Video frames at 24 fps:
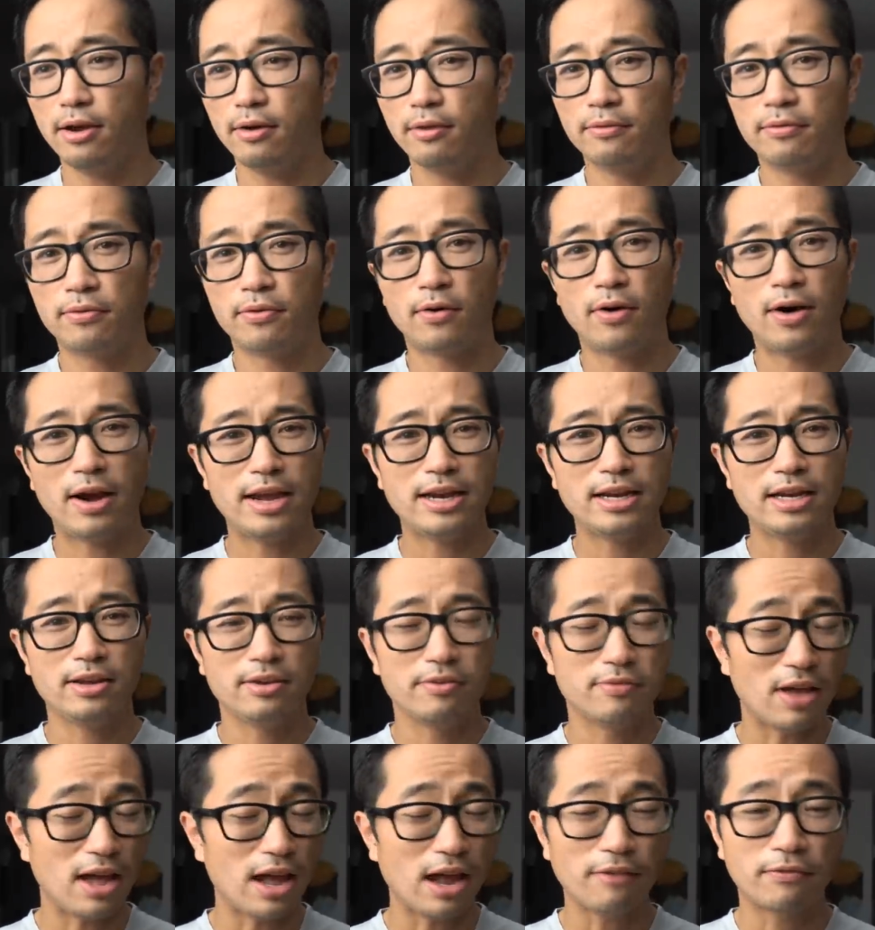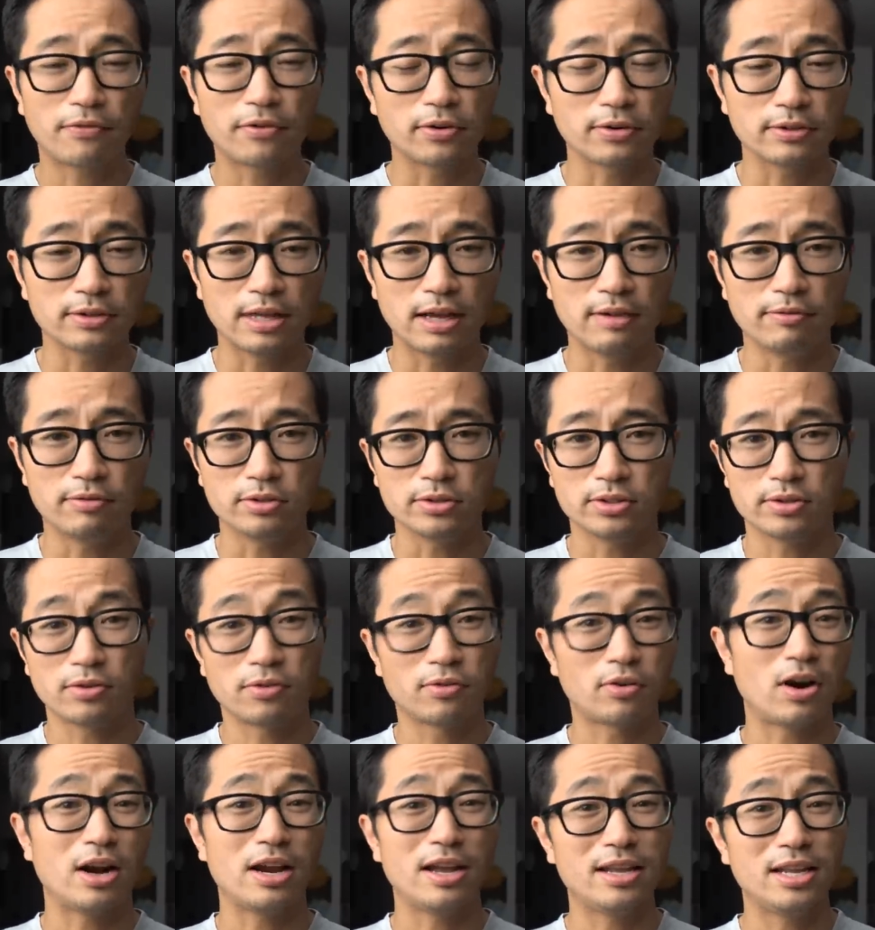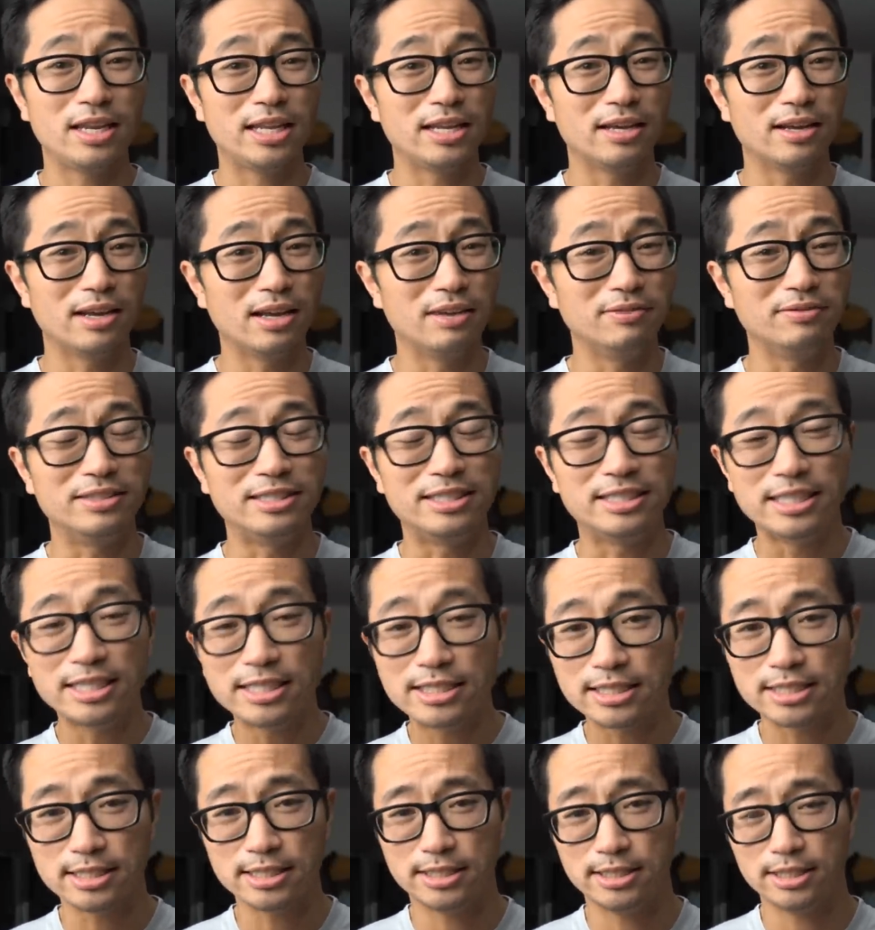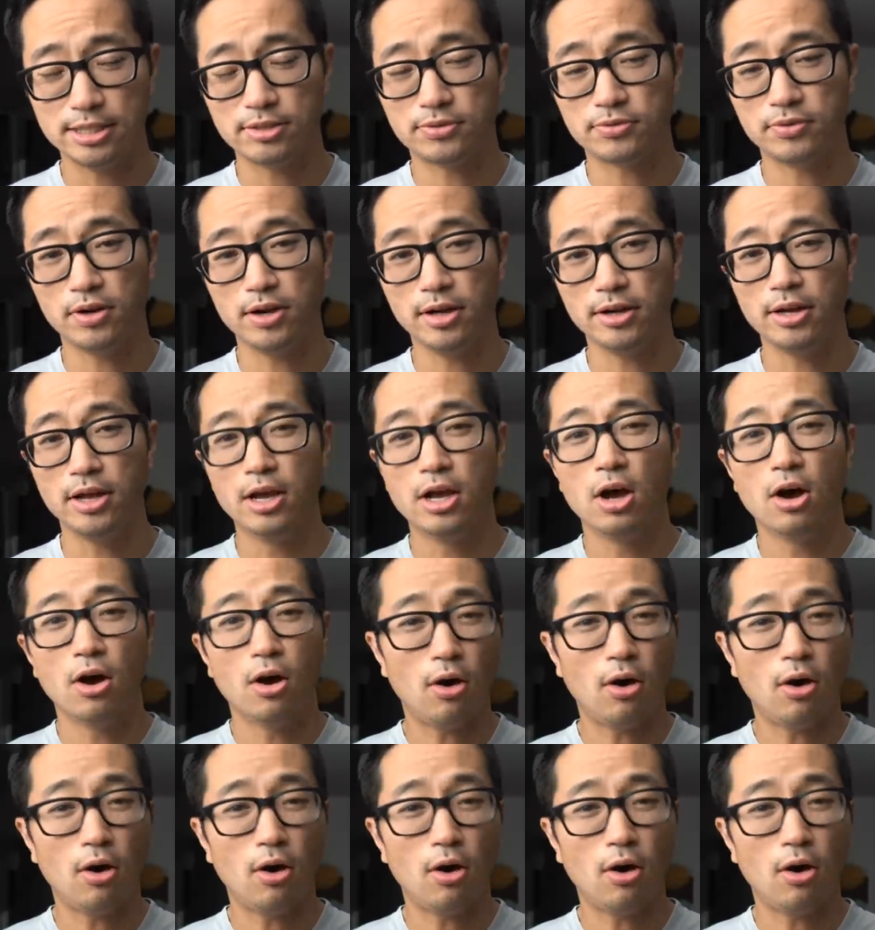a variety of effort levels, a variety of distances run,